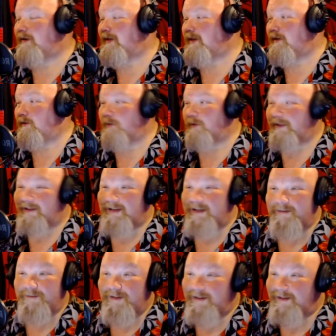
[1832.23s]
you know, with
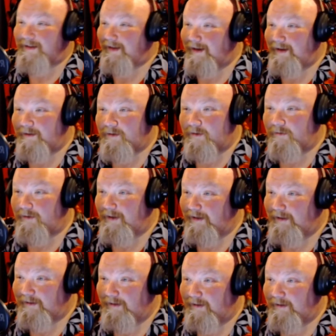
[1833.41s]
evil intent or
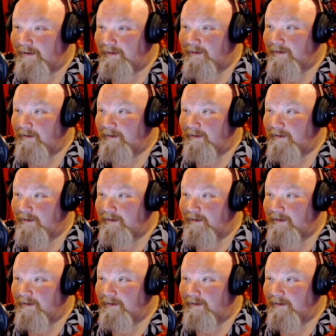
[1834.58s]
anything.